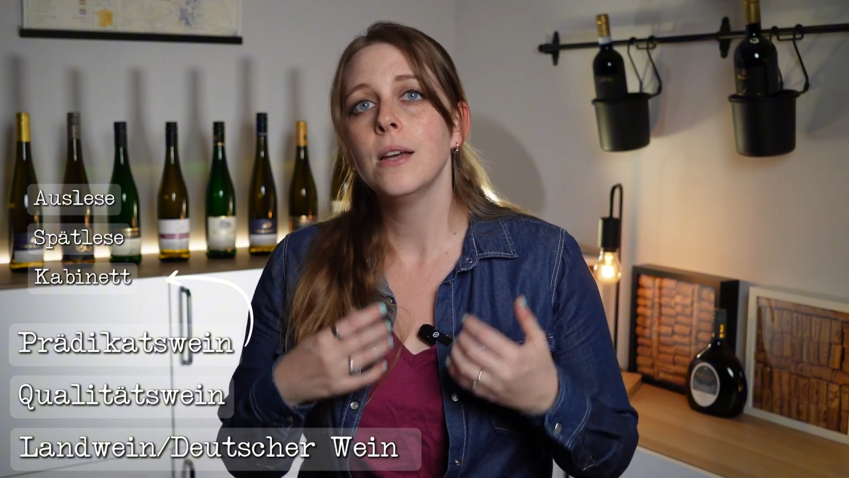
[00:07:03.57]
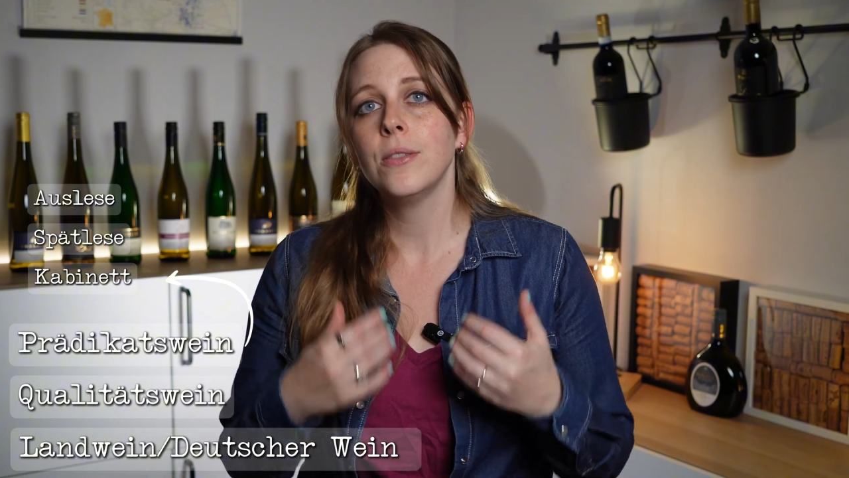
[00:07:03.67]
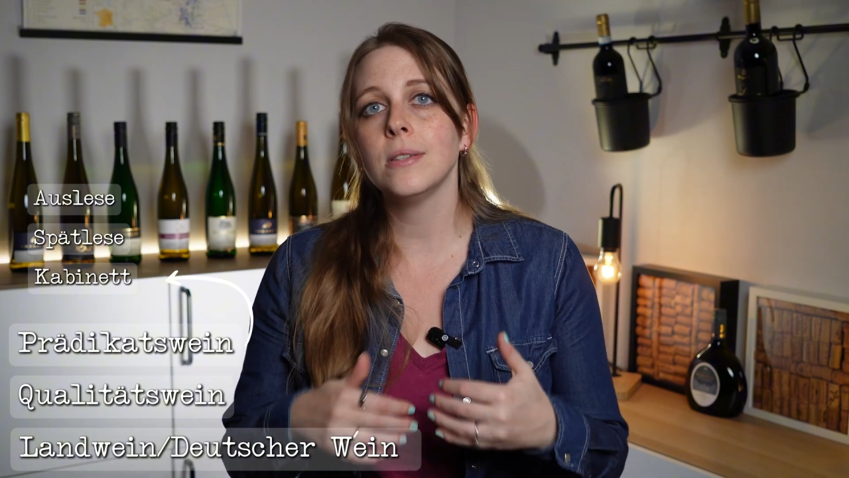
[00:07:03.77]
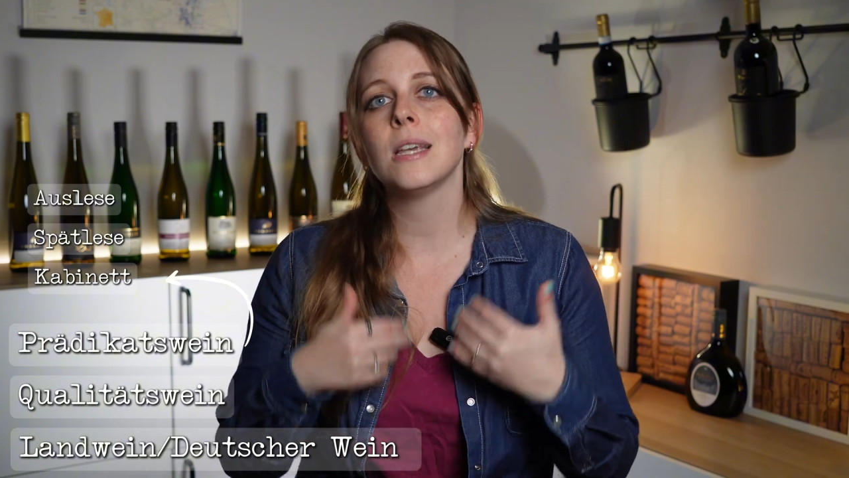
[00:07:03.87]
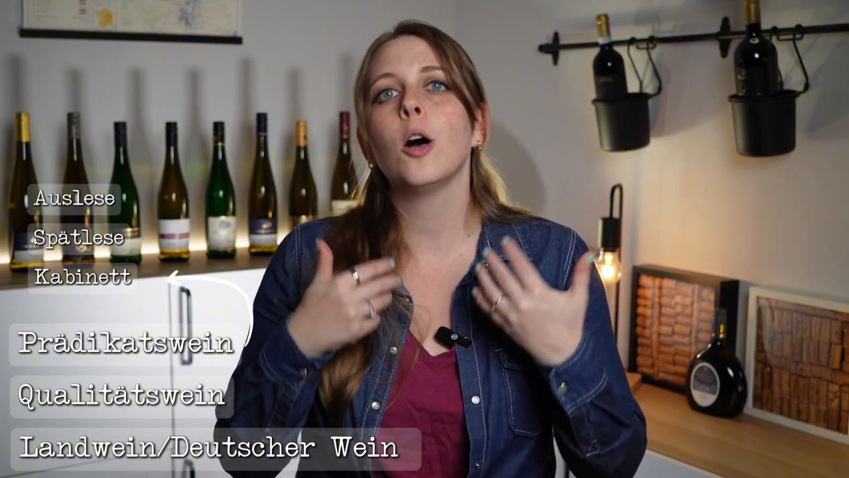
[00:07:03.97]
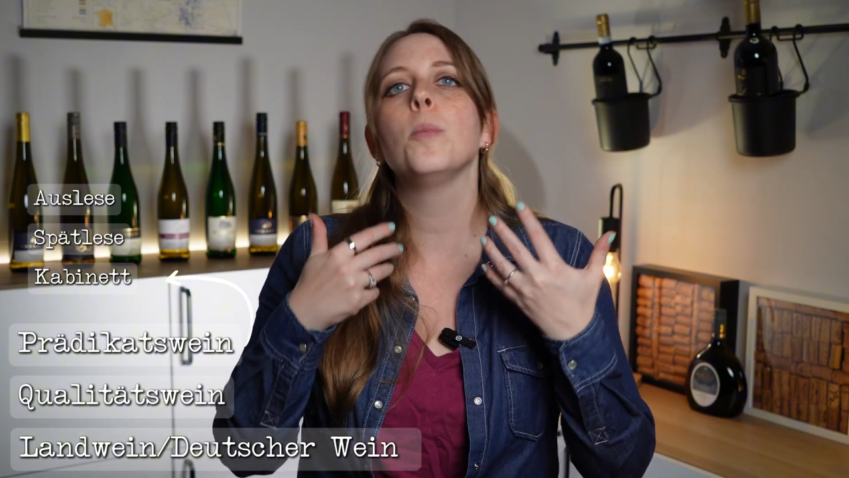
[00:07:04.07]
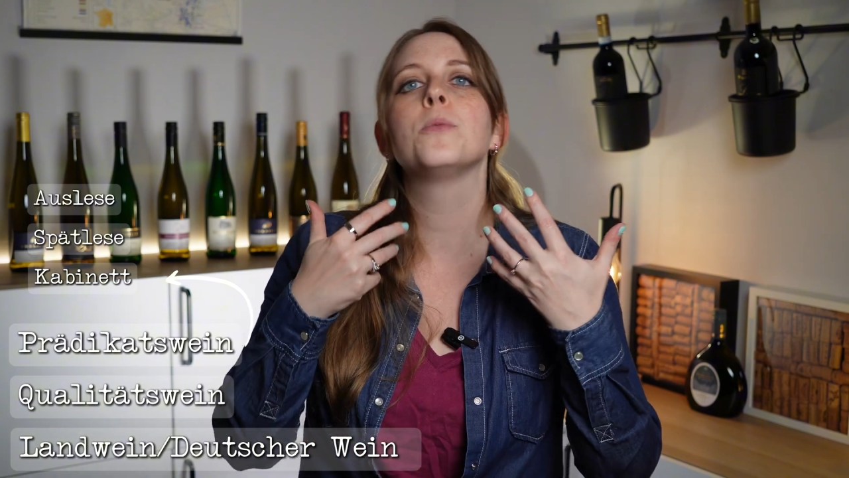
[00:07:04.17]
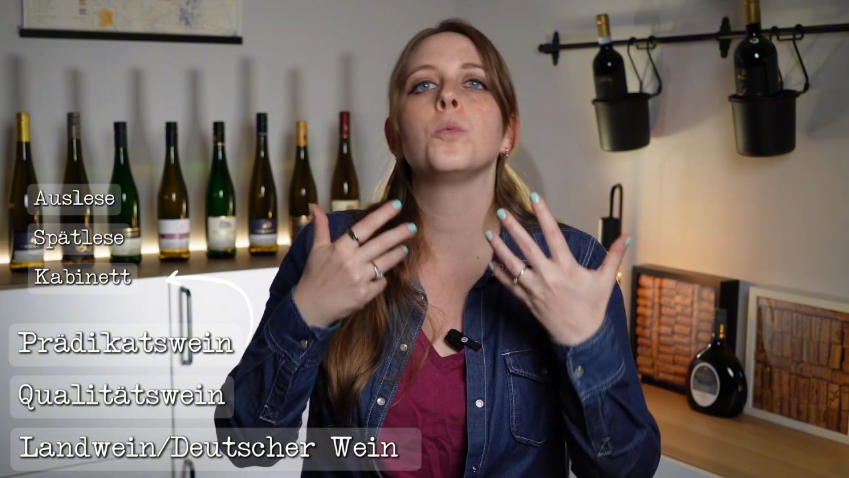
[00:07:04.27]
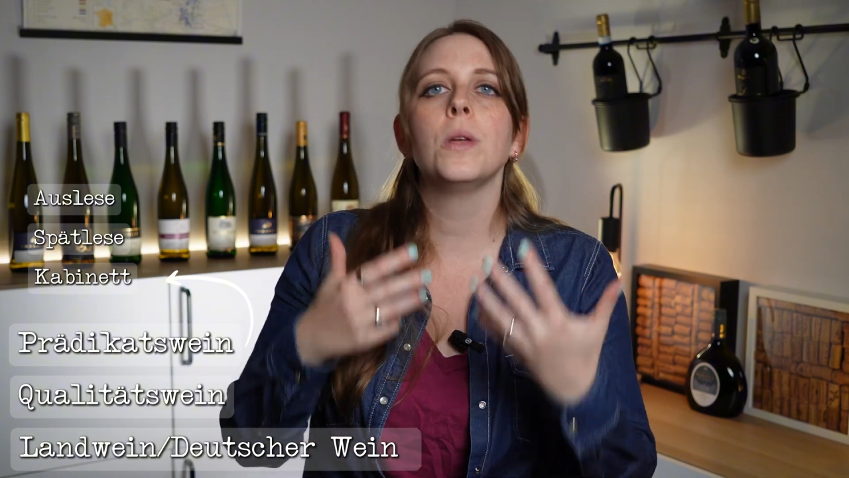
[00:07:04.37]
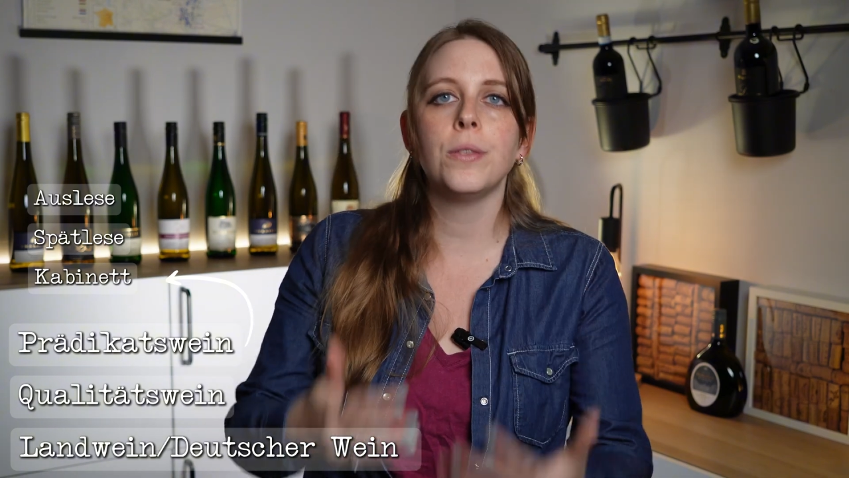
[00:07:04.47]
this
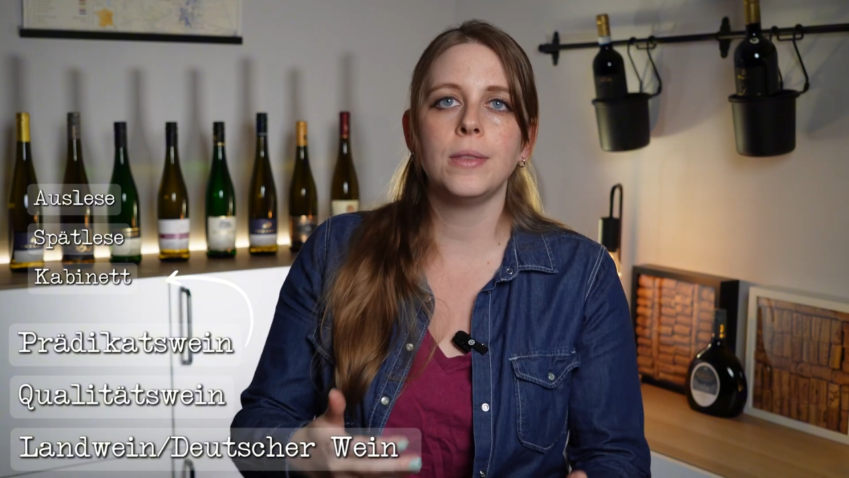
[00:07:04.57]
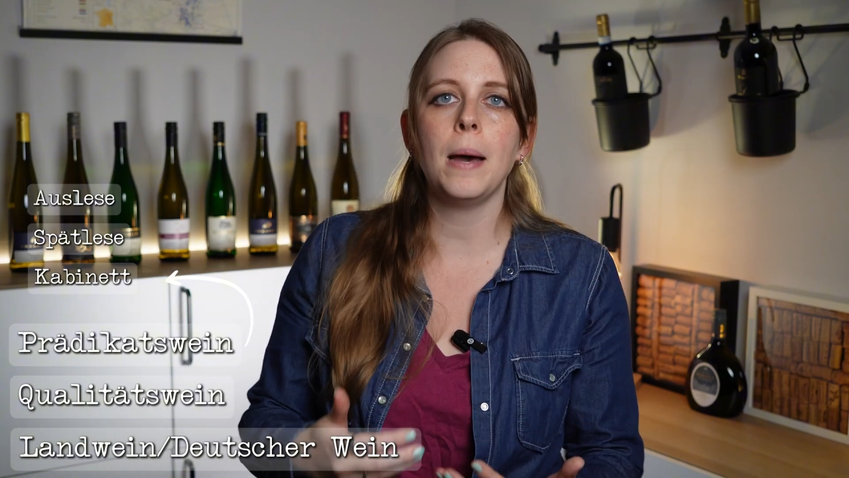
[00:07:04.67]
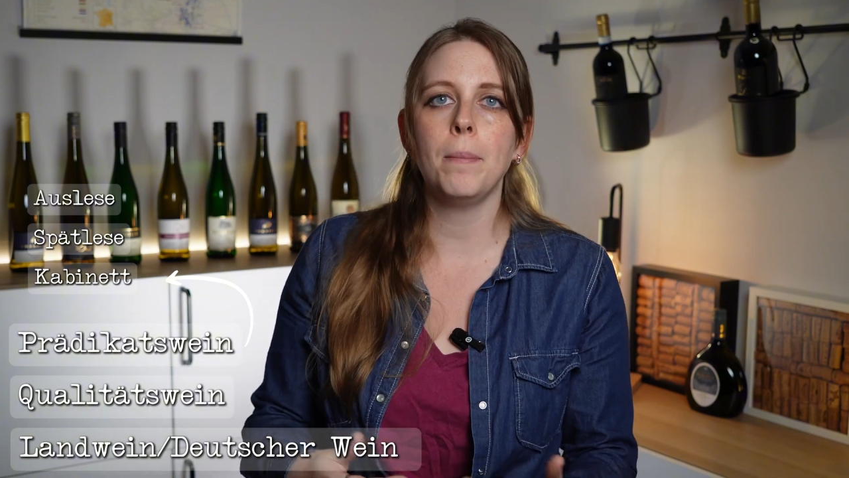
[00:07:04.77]
helps with that